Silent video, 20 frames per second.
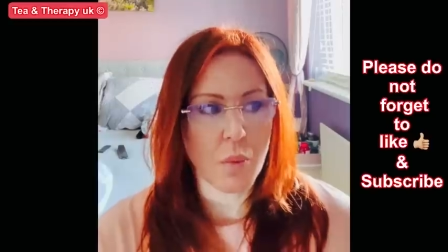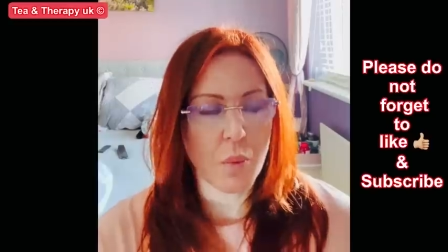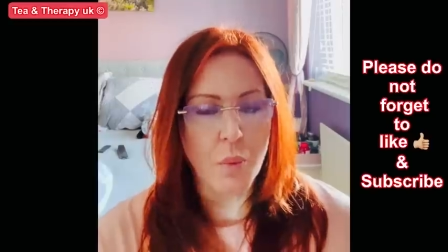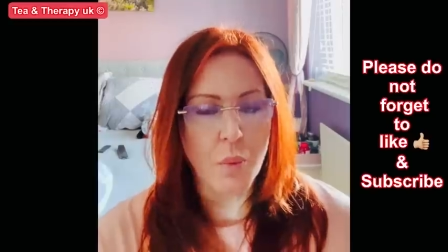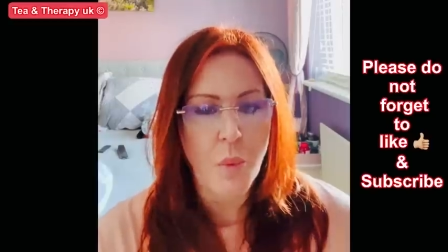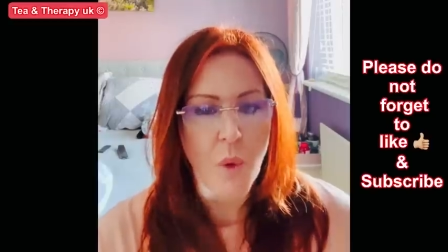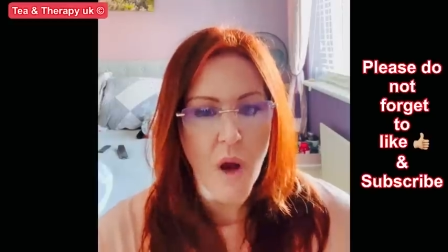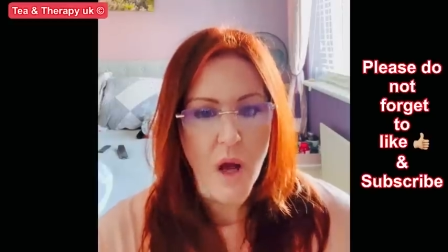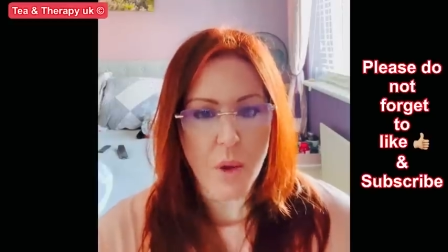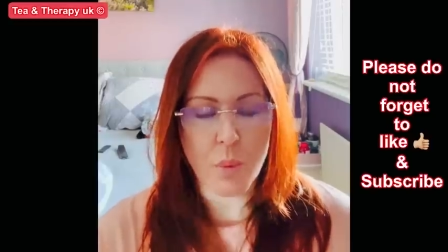
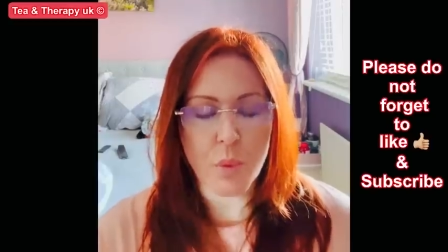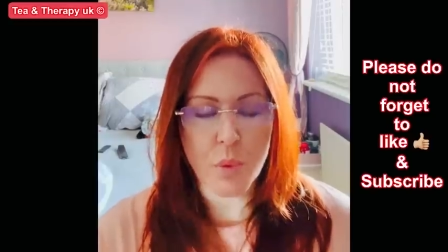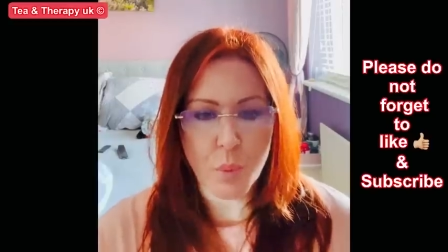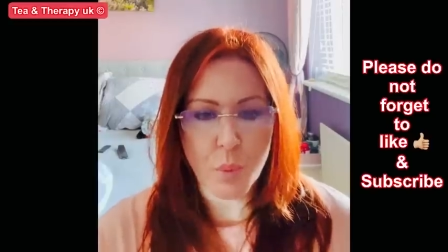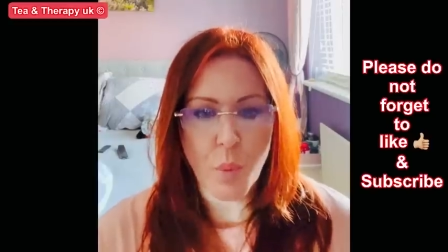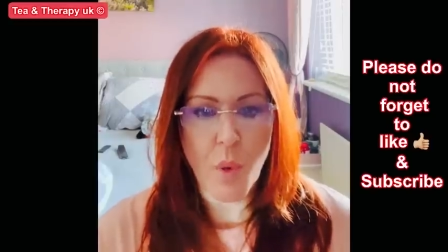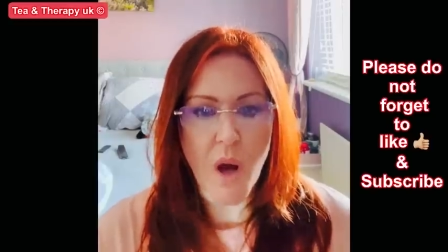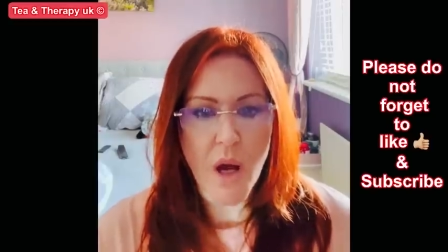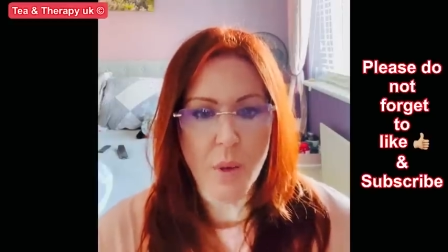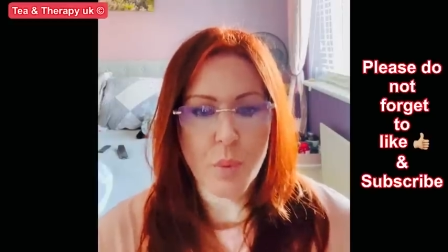Why,
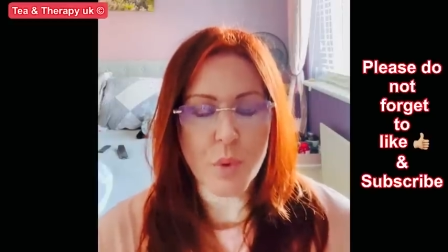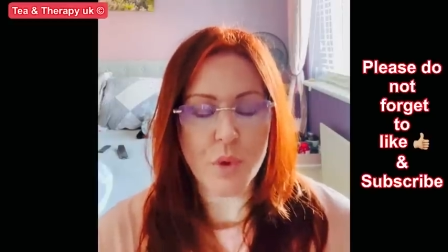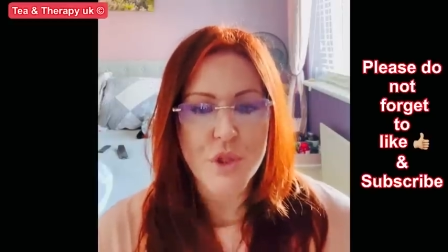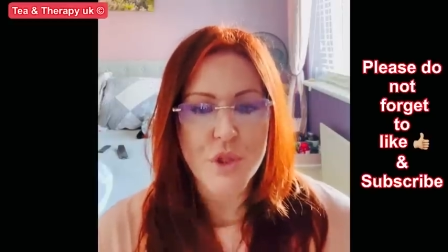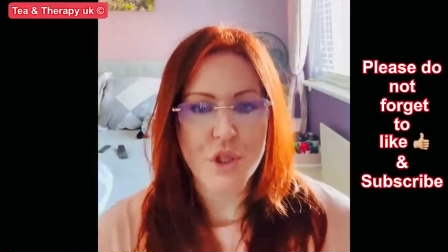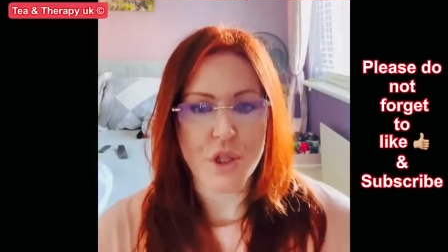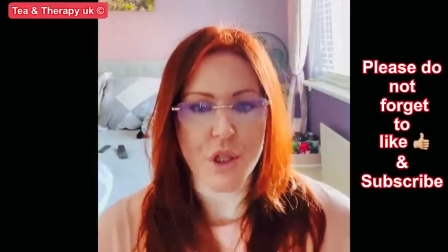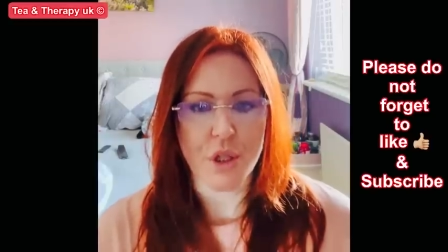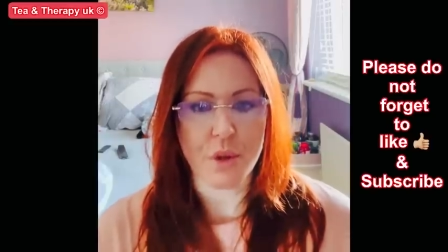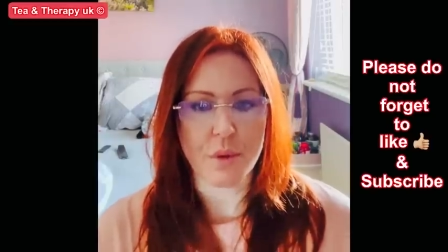why
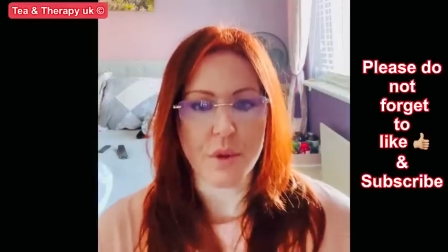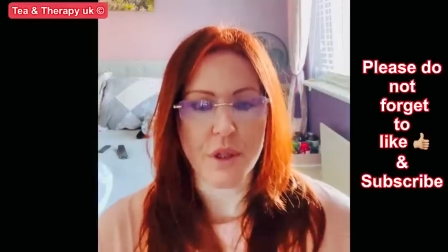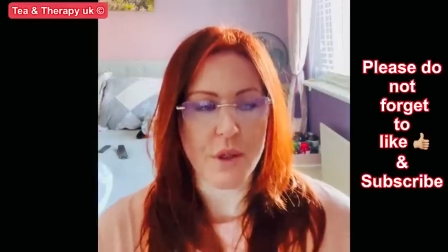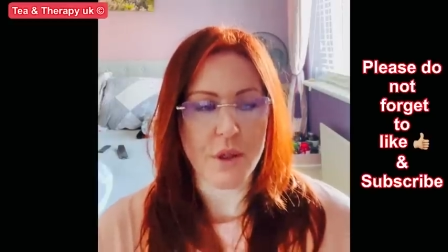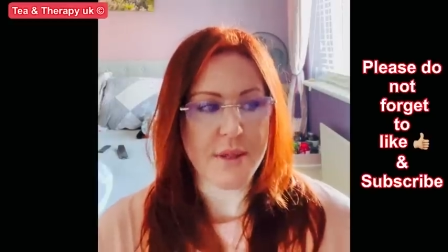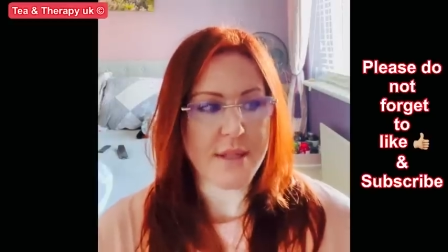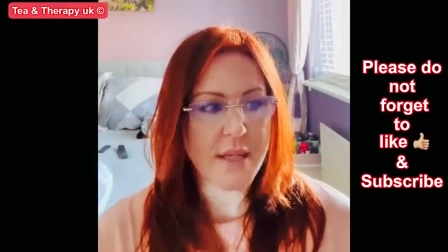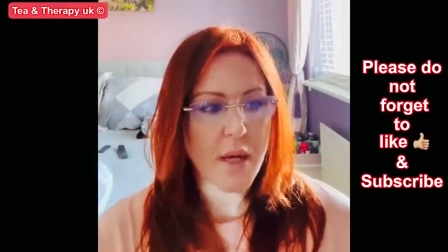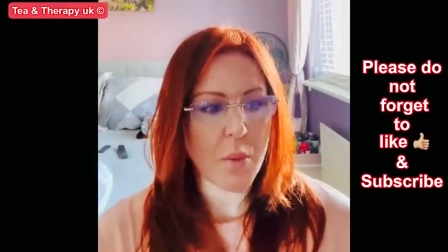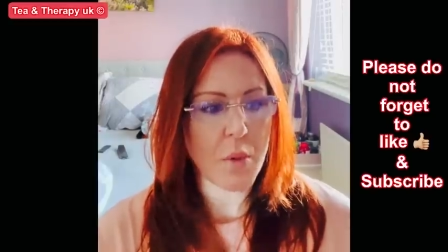would you? You know,
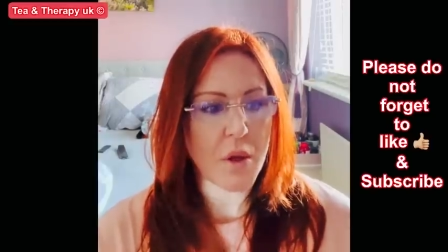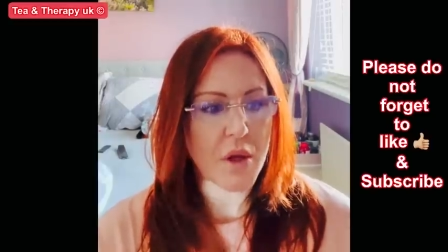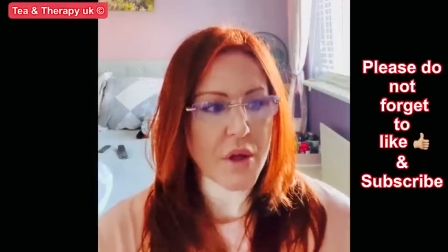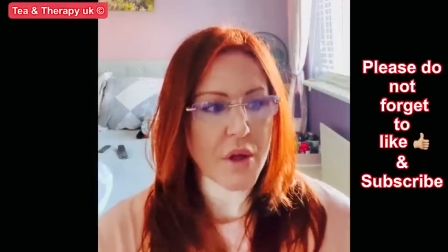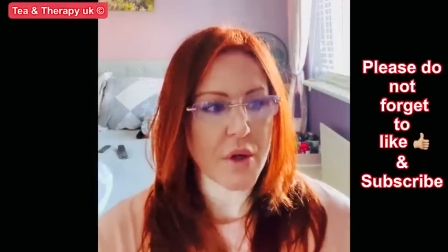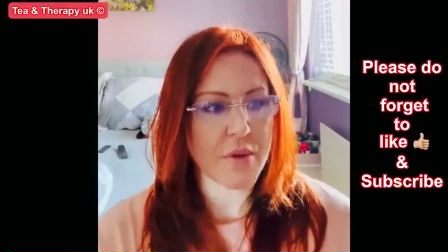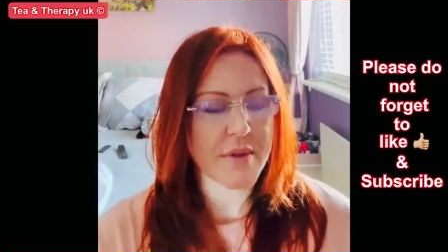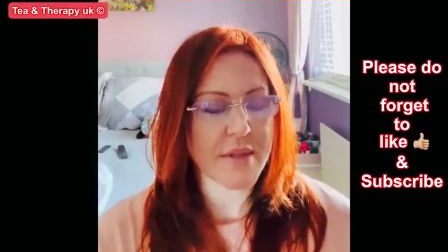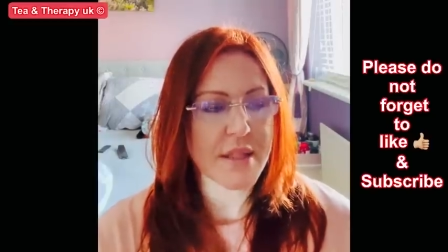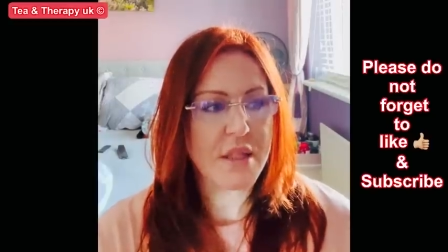someone
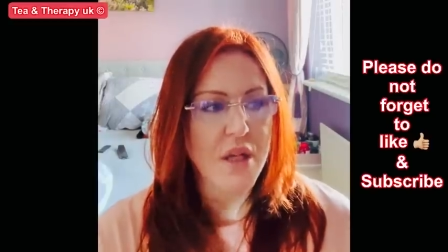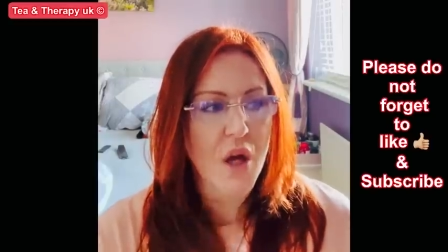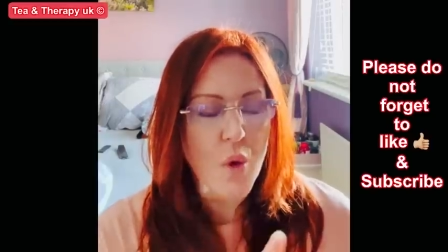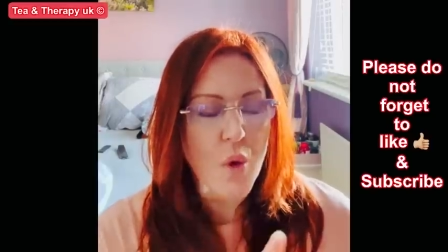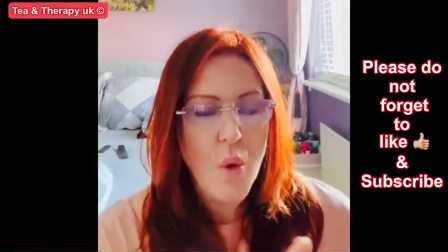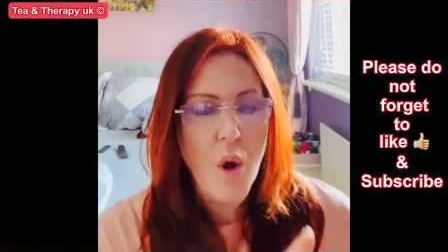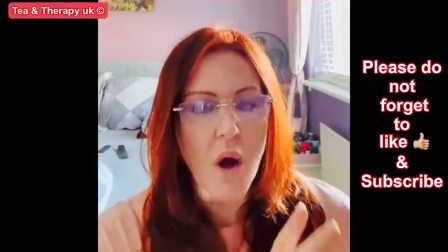that's so